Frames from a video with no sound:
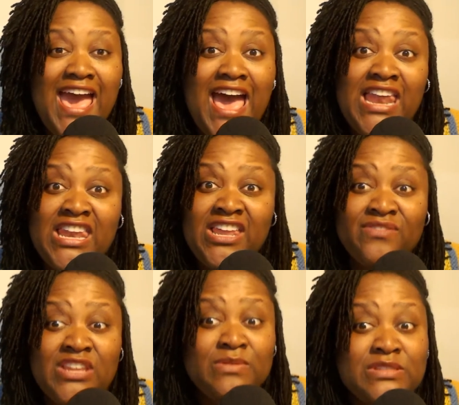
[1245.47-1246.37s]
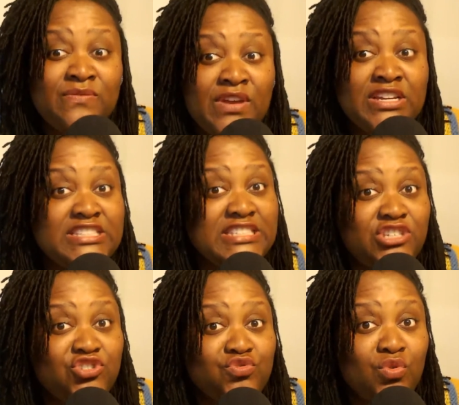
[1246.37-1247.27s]
I love that it was very
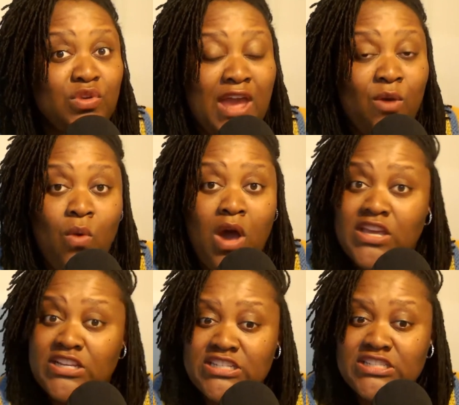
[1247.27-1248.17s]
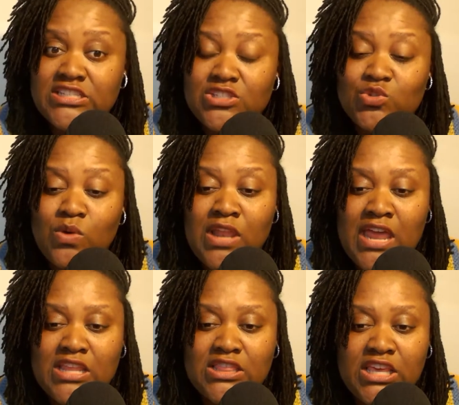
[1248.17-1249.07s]
central, like walking distance to a lot
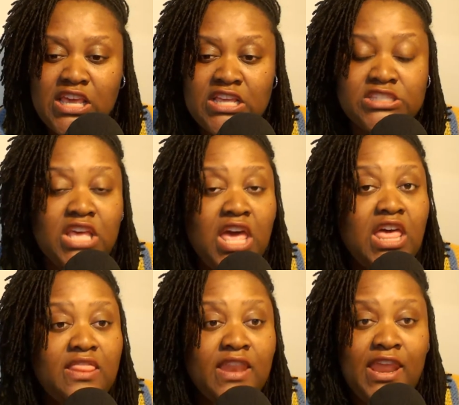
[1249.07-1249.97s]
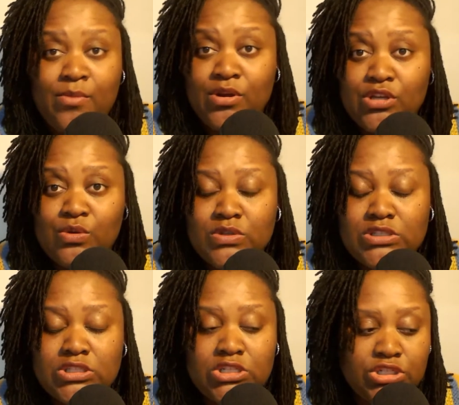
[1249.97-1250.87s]
of things. The neighborhood
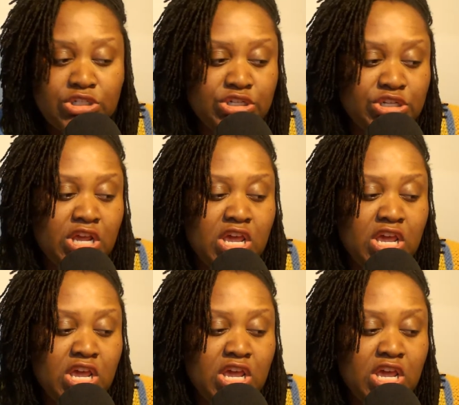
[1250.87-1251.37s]
was good.